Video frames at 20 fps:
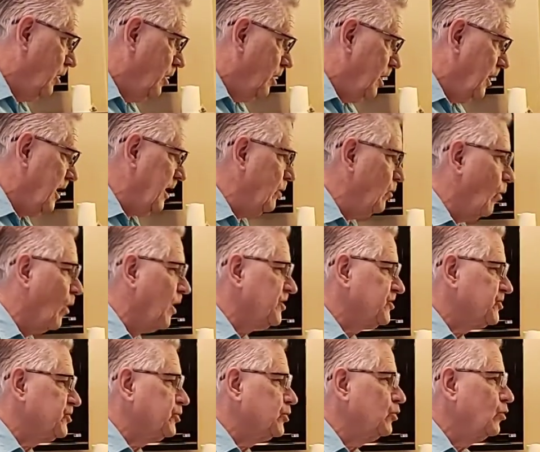He
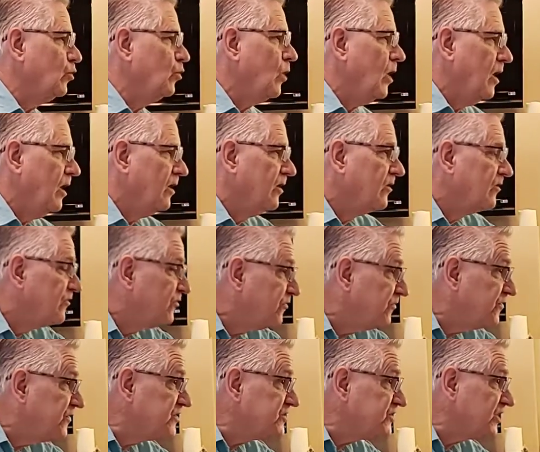wants to
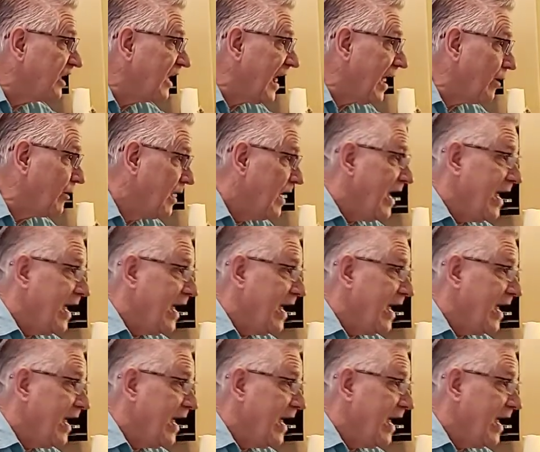fizzle out.